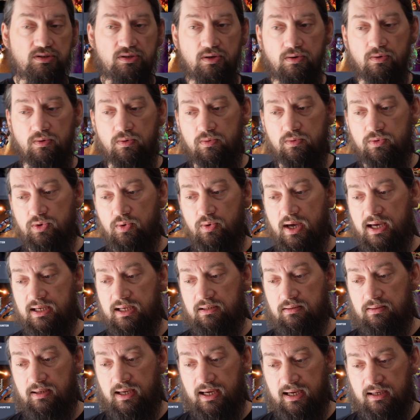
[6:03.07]
so you
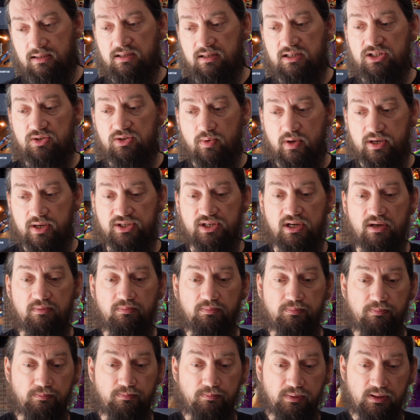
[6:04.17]
had access to
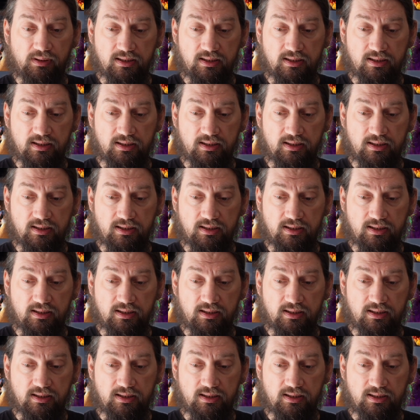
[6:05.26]
IGN